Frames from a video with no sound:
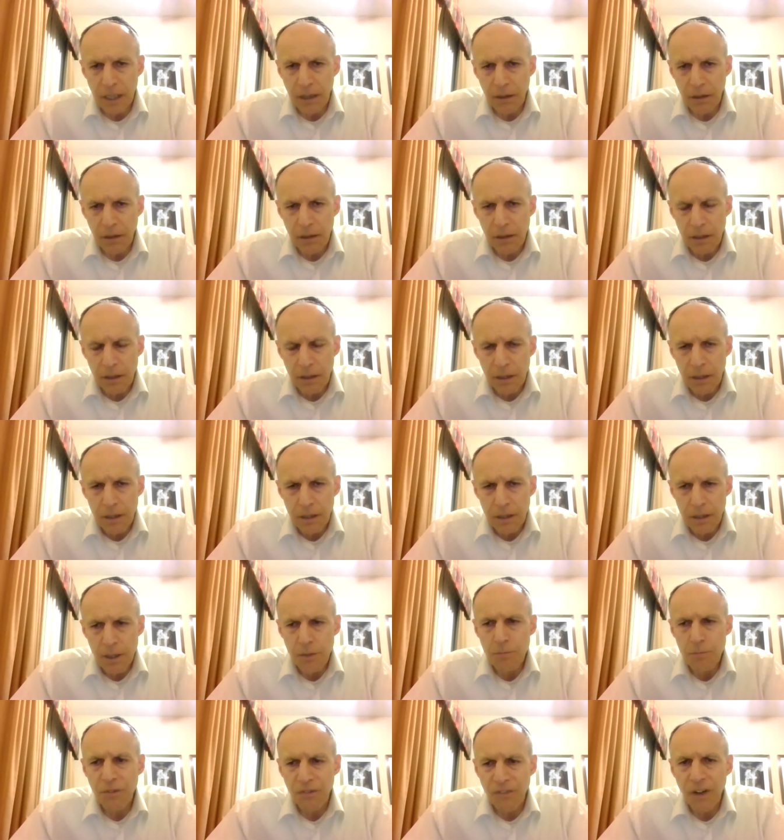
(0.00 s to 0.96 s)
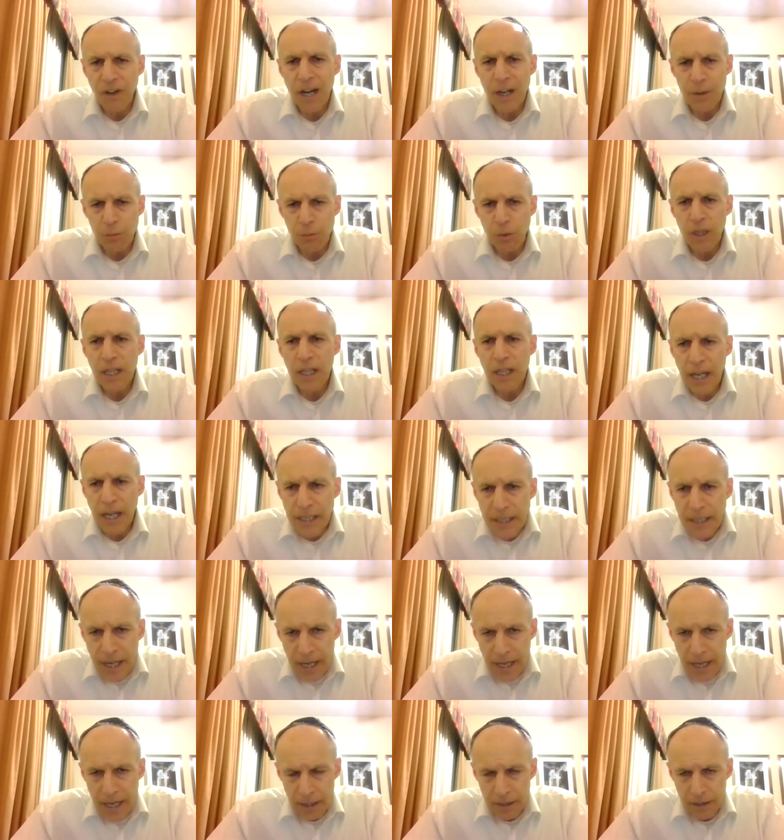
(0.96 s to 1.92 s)
there to provide what I
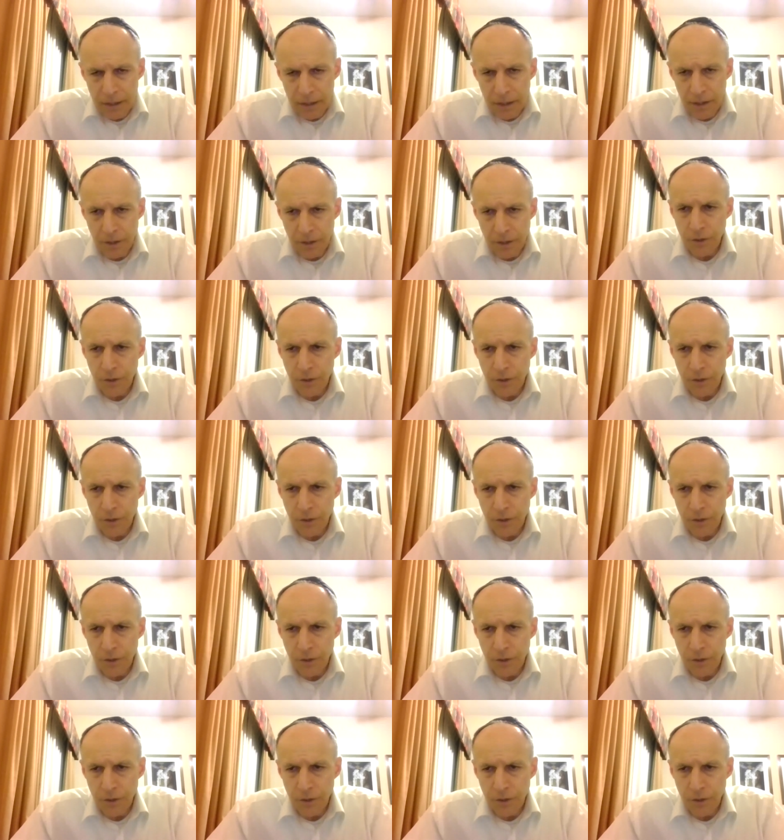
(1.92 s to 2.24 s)
can